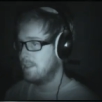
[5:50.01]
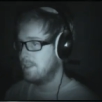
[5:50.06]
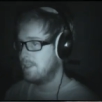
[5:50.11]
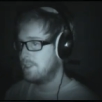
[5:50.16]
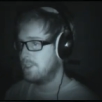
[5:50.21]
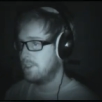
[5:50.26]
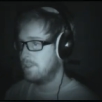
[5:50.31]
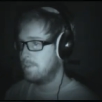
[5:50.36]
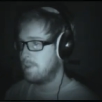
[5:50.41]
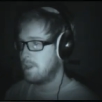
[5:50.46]

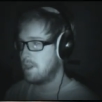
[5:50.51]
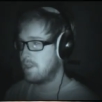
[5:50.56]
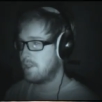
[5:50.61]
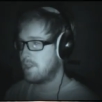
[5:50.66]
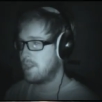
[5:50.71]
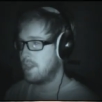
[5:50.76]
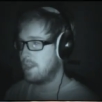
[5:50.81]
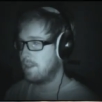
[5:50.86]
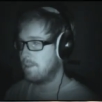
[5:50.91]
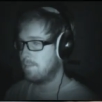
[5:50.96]
Should have been
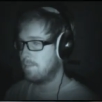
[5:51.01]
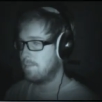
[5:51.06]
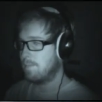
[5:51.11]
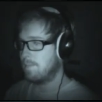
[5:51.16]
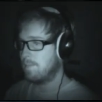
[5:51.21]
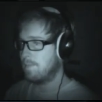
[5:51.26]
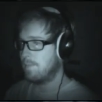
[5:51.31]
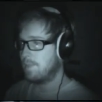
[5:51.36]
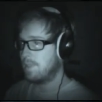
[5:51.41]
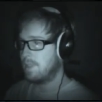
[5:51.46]
looking.
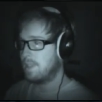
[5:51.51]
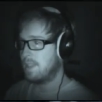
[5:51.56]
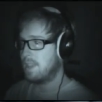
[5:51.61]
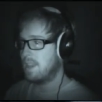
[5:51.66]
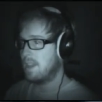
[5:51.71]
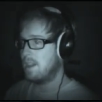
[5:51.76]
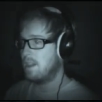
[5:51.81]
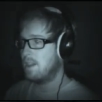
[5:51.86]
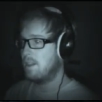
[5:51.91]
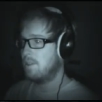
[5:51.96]

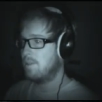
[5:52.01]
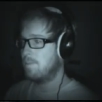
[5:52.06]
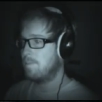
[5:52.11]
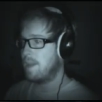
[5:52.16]
Oh,